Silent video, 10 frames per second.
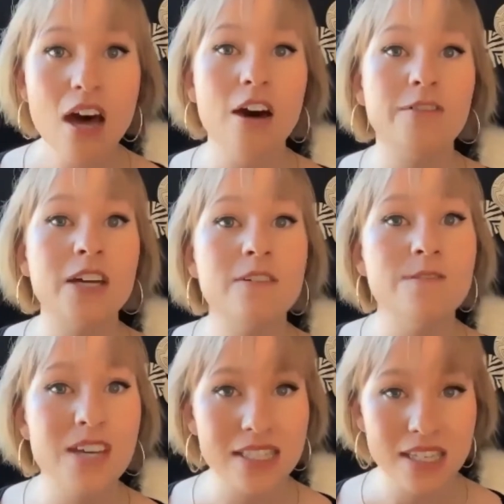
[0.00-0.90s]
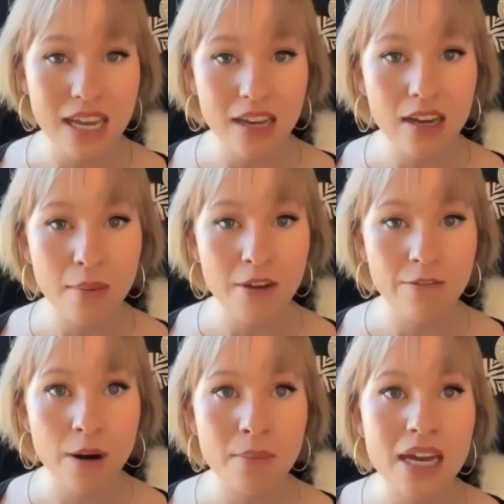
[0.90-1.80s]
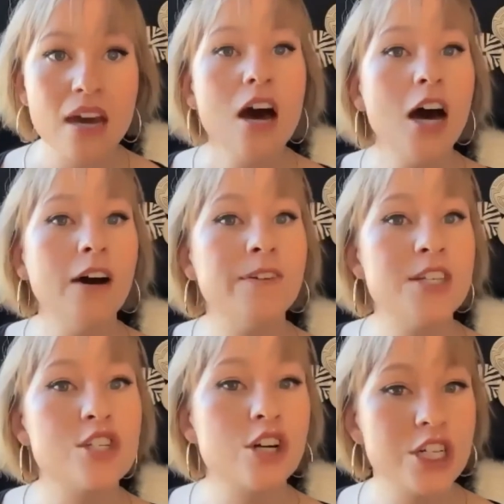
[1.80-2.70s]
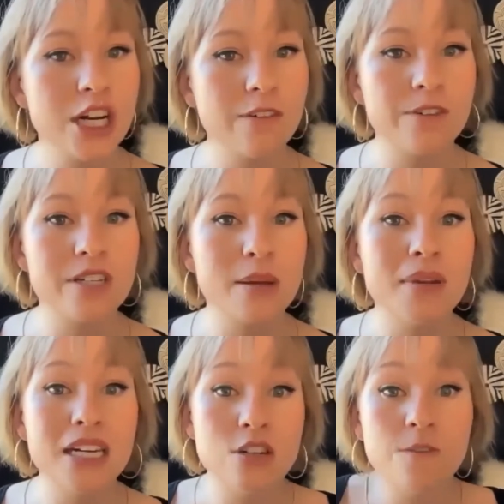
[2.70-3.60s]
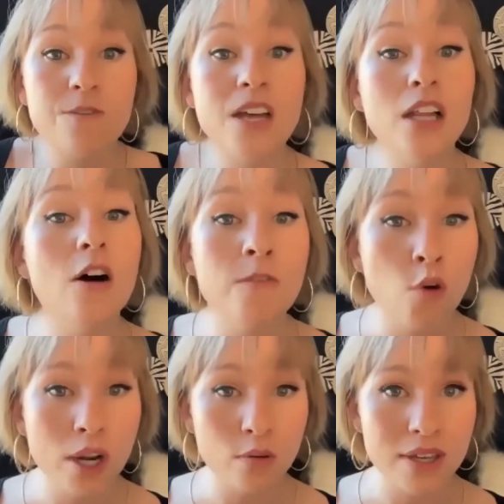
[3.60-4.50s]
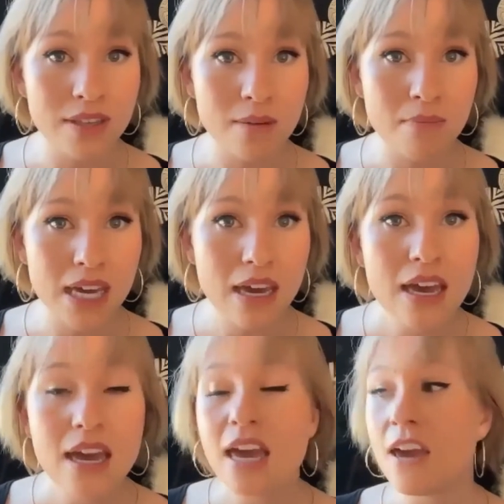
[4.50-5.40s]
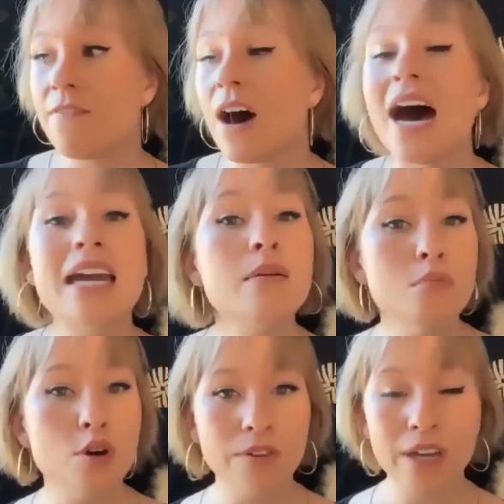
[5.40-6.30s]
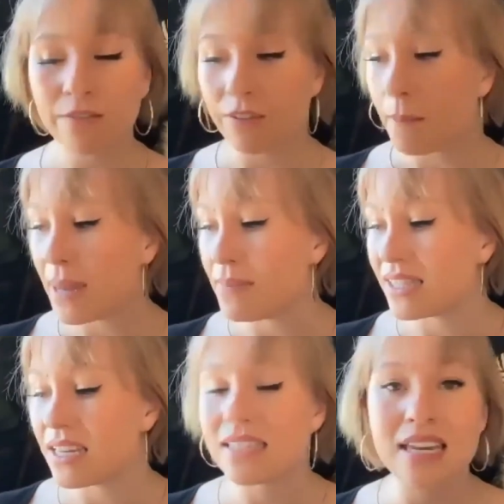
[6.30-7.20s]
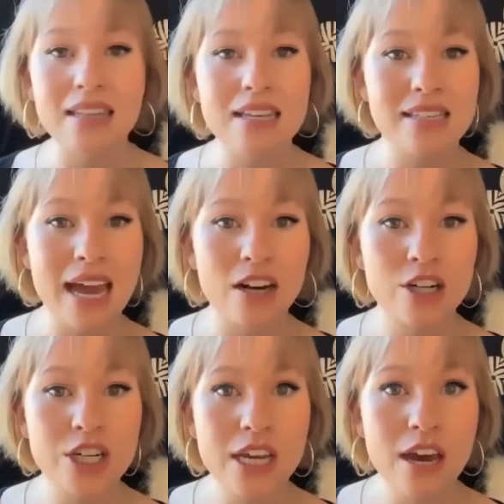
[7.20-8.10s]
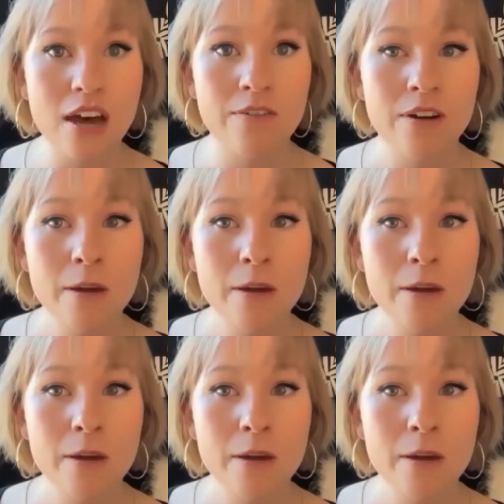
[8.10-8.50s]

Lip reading: of convincing coming from me, of a searching for somebody to fill a void within me. If I am moving from my business in this energy of